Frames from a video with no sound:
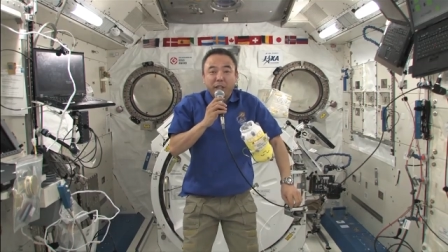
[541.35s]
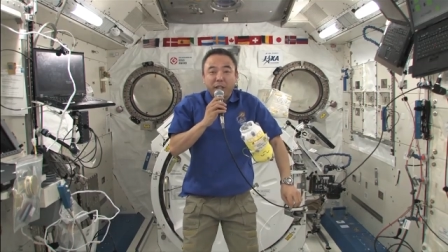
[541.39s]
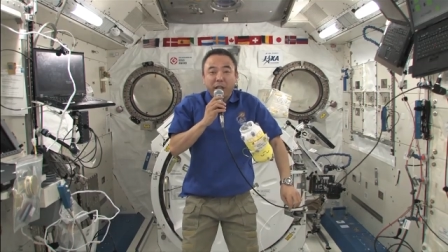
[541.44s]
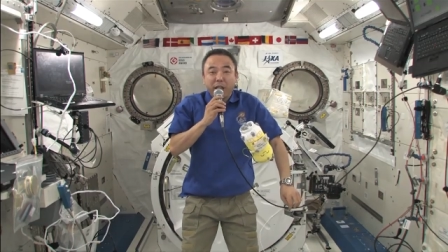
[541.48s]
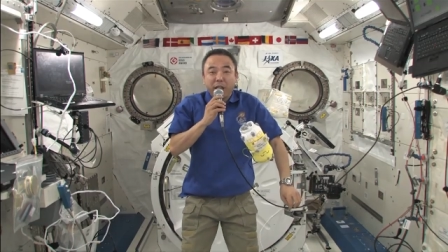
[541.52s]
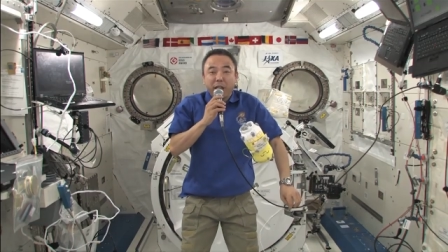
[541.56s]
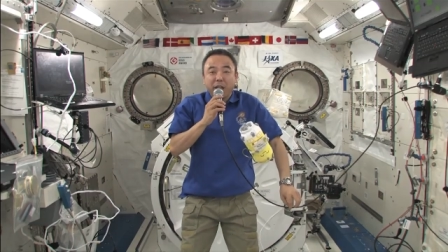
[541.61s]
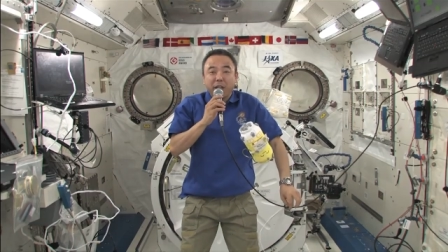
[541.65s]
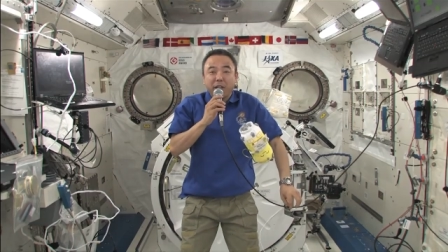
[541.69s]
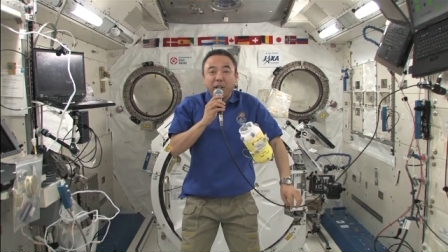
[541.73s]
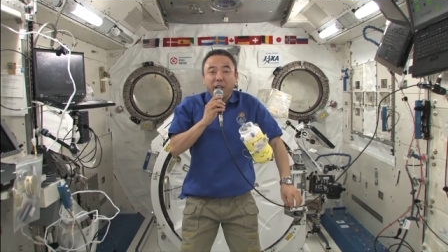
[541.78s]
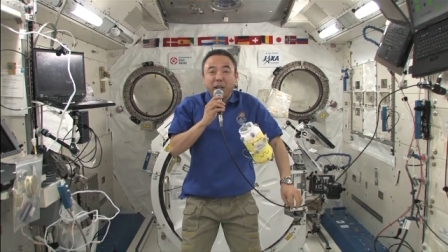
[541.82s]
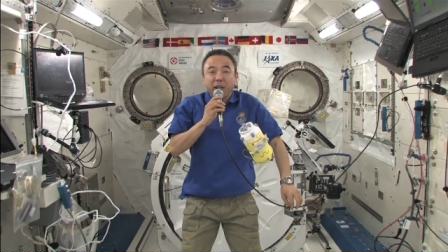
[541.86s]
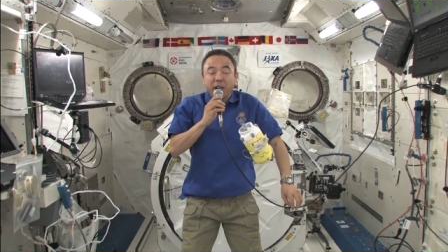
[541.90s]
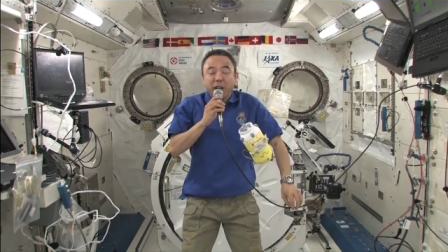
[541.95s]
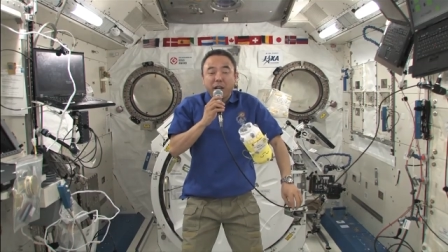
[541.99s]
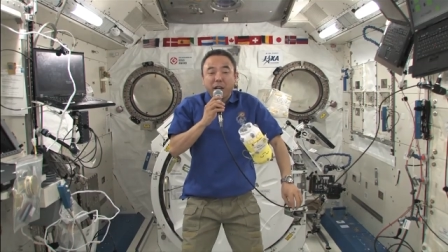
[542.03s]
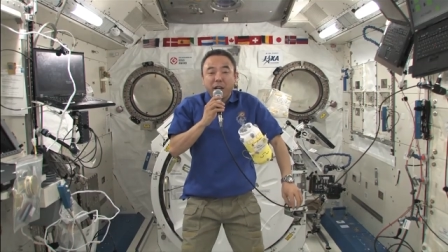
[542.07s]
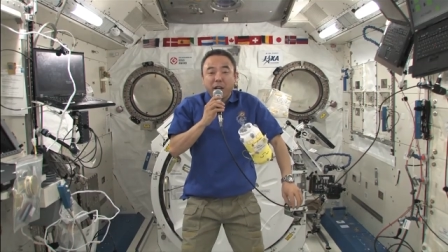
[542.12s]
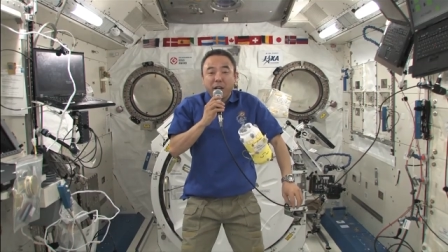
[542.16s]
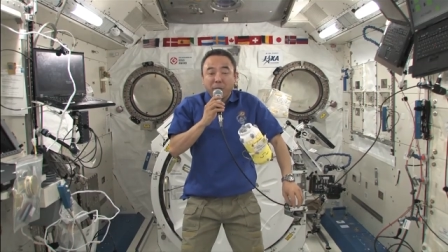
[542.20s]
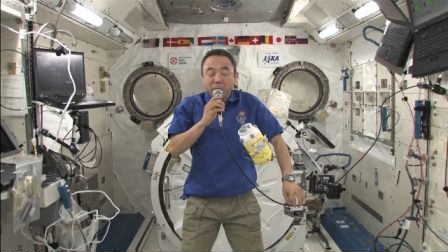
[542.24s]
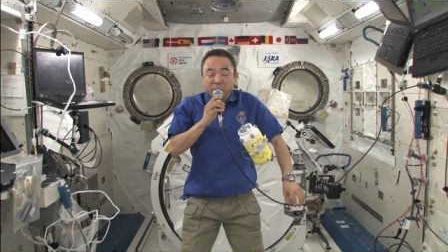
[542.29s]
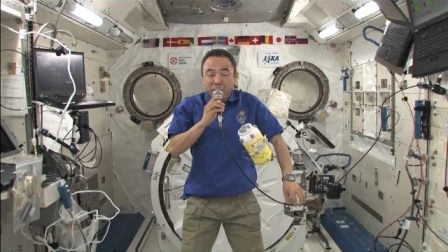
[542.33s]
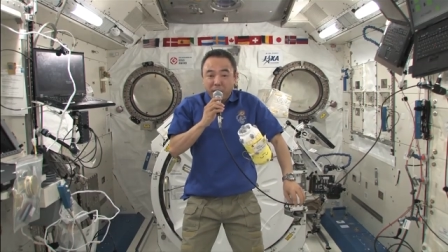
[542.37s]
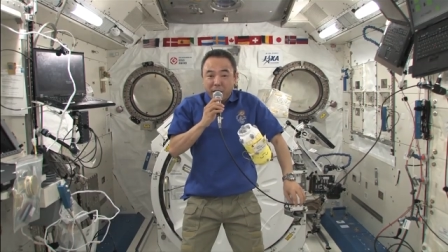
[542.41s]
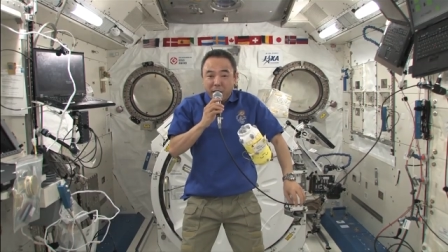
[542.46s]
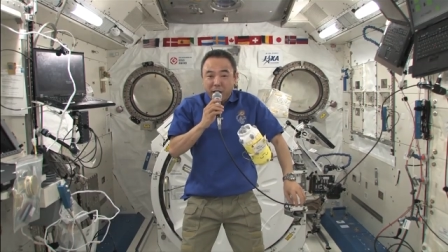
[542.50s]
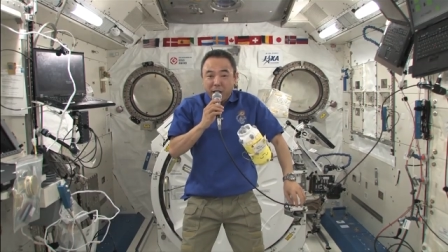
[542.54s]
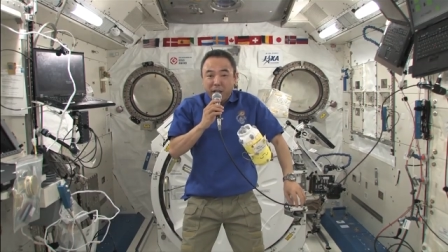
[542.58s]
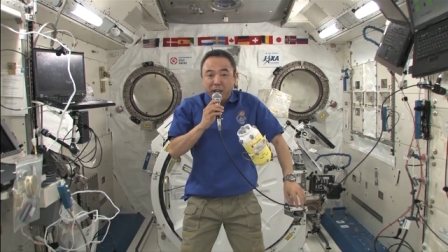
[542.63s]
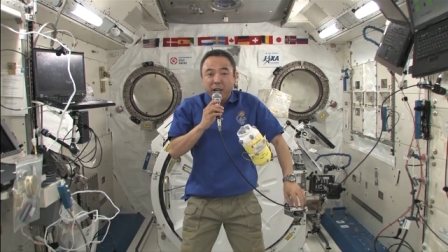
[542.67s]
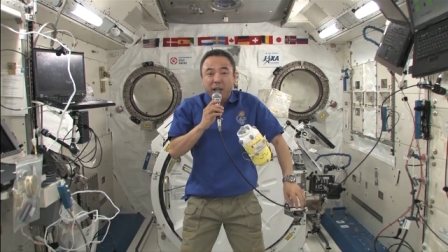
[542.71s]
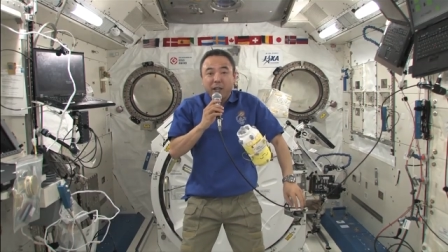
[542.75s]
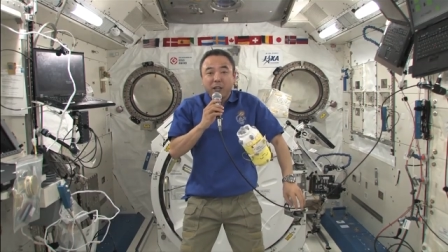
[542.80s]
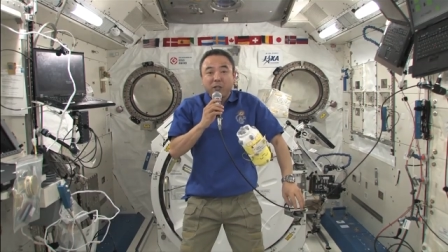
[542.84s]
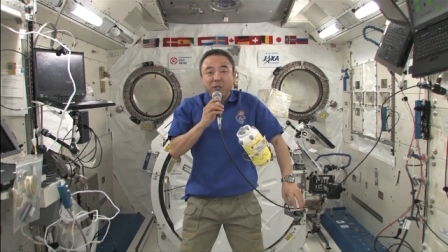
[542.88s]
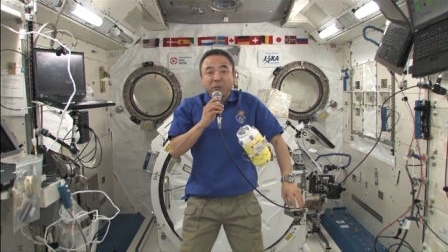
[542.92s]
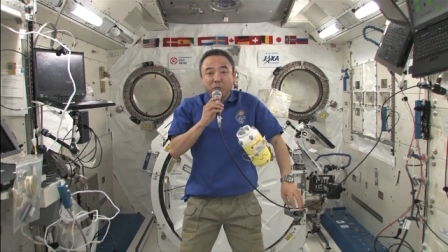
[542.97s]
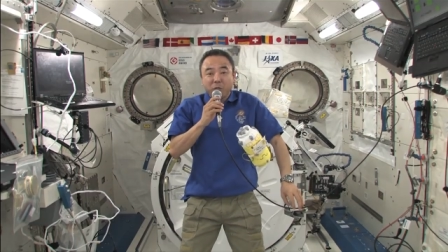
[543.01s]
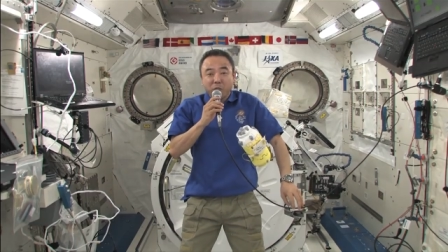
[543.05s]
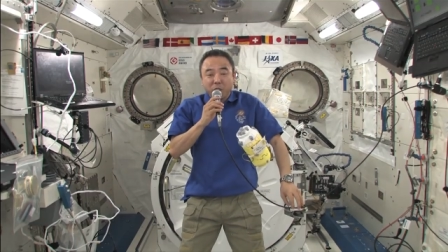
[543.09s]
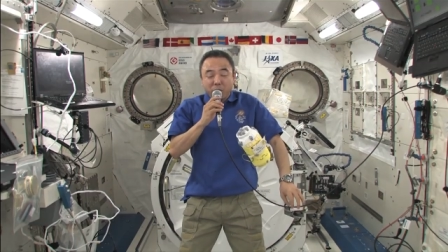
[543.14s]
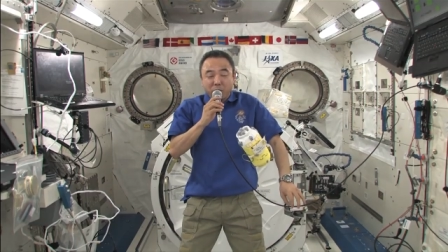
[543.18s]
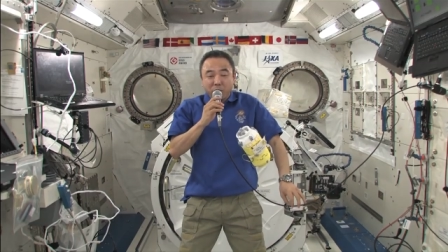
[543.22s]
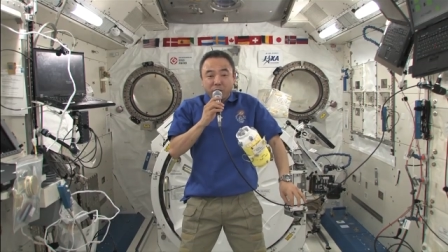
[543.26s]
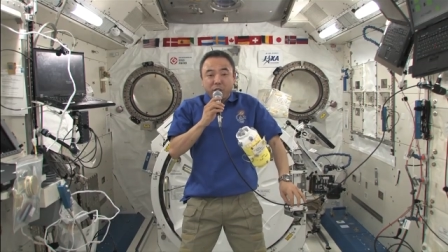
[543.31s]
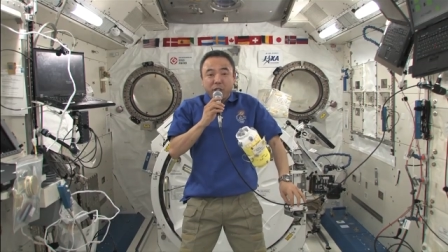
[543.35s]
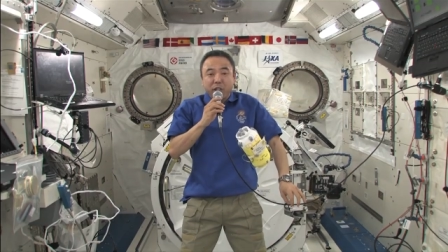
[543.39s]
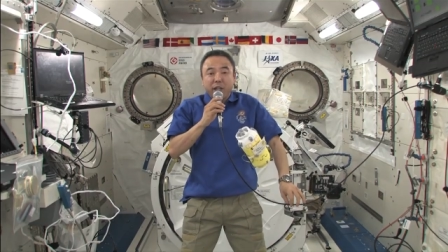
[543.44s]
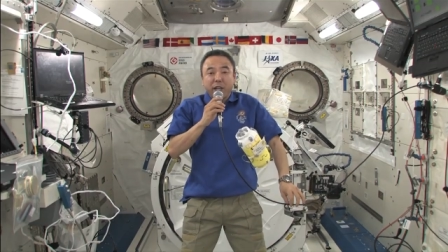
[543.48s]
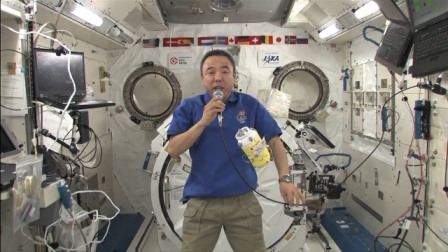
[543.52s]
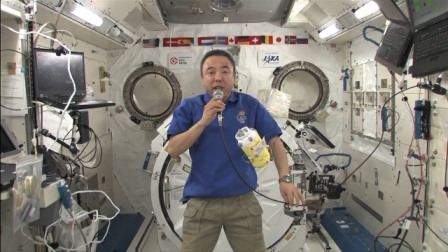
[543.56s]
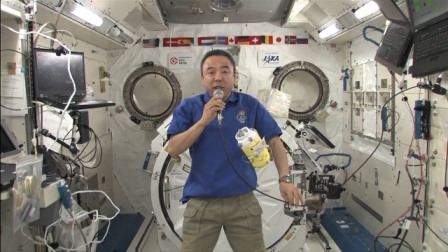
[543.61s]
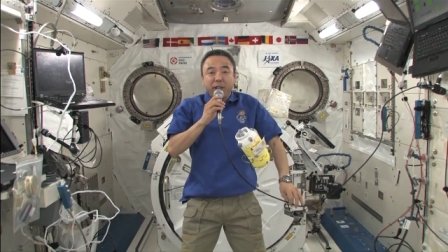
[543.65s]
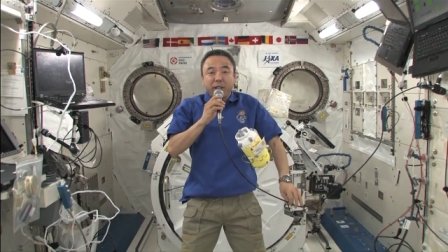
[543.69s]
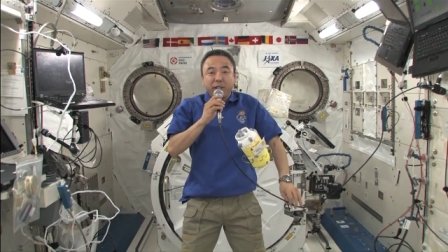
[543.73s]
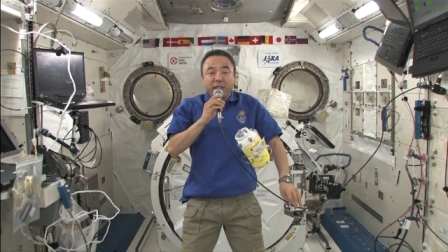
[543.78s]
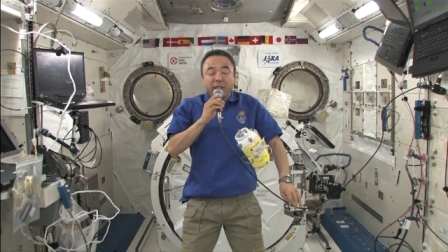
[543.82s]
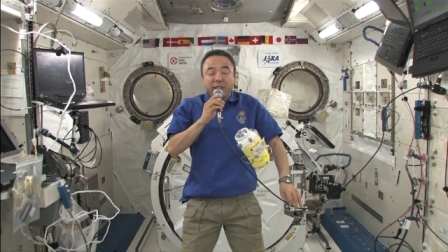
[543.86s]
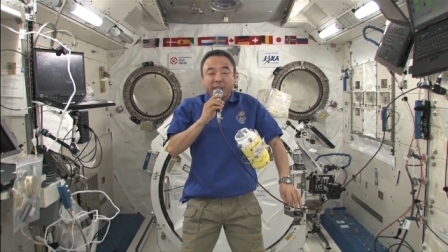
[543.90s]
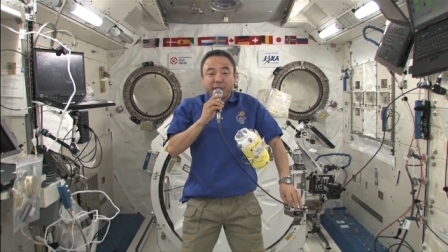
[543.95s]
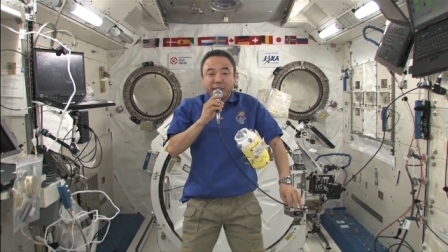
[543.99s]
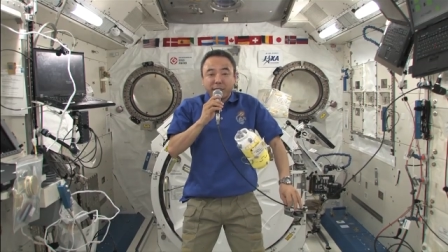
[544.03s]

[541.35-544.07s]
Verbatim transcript: can uh, apply and work the